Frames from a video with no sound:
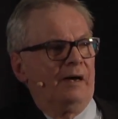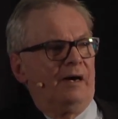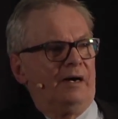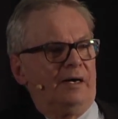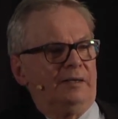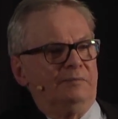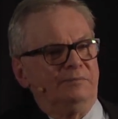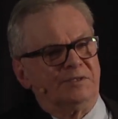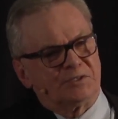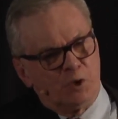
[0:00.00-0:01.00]
um,
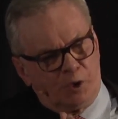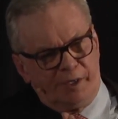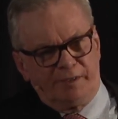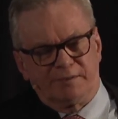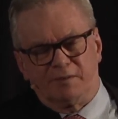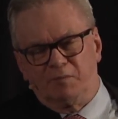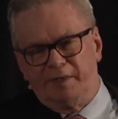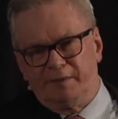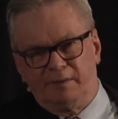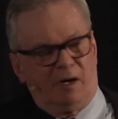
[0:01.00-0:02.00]
the story is that
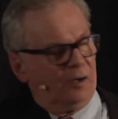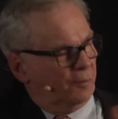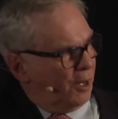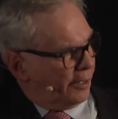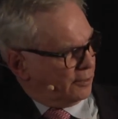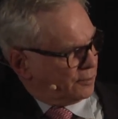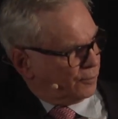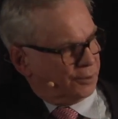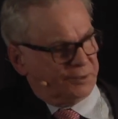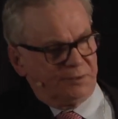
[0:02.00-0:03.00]
when all the bodies, of
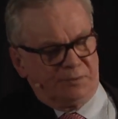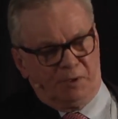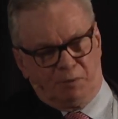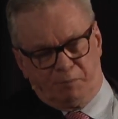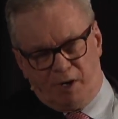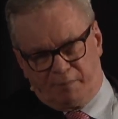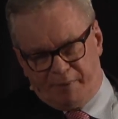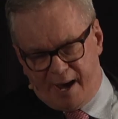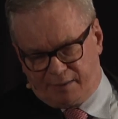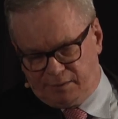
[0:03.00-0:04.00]
course, as you know, were brought
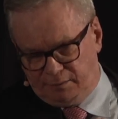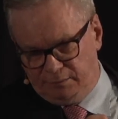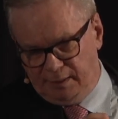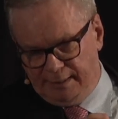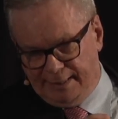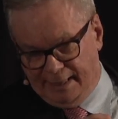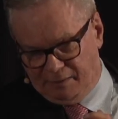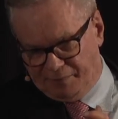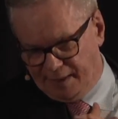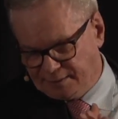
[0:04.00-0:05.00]
back to
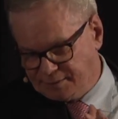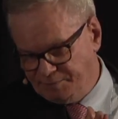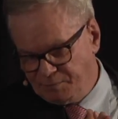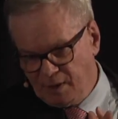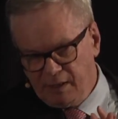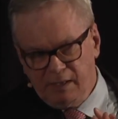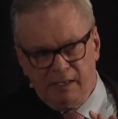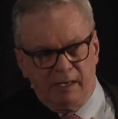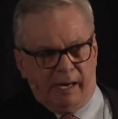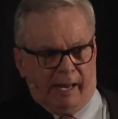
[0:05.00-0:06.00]
Halifax,
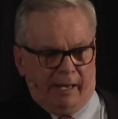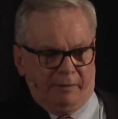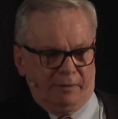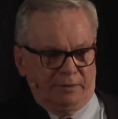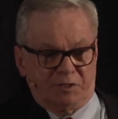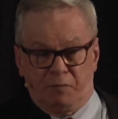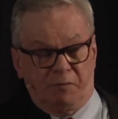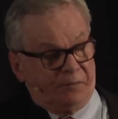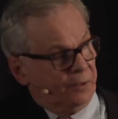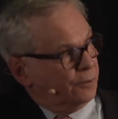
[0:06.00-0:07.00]
and uh, she
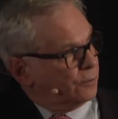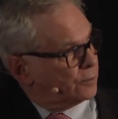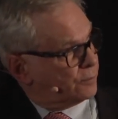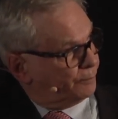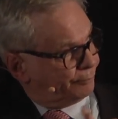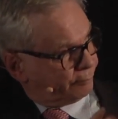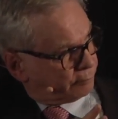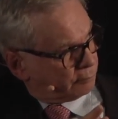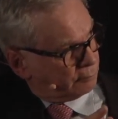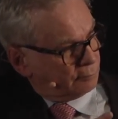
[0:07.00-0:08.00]
refused
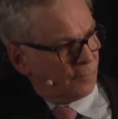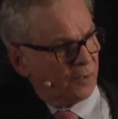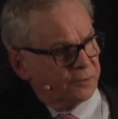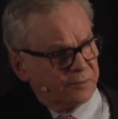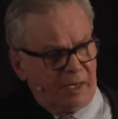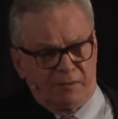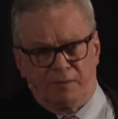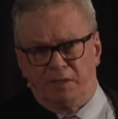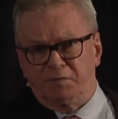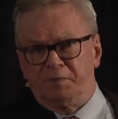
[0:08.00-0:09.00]
to take her
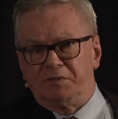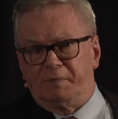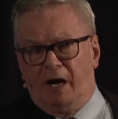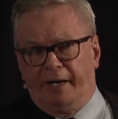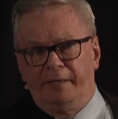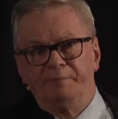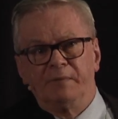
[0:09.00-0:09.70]
husband's body.